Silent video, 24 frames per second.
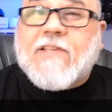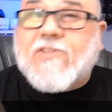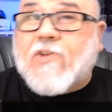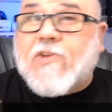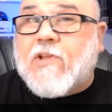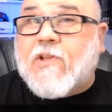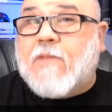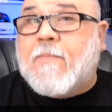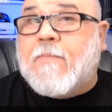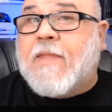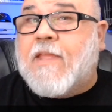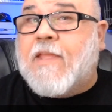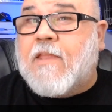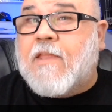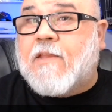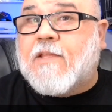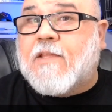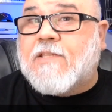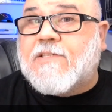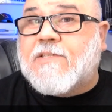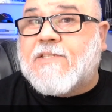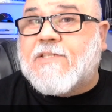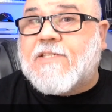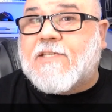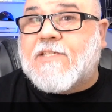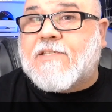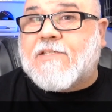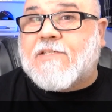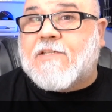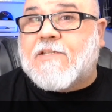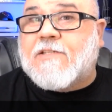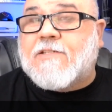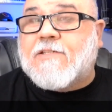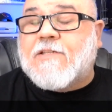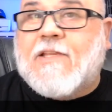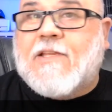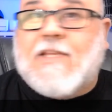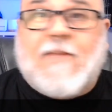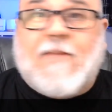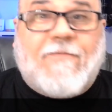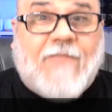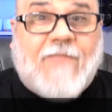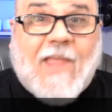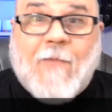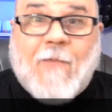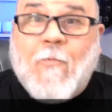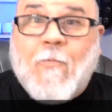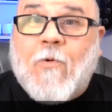are going to be inconsistent. If they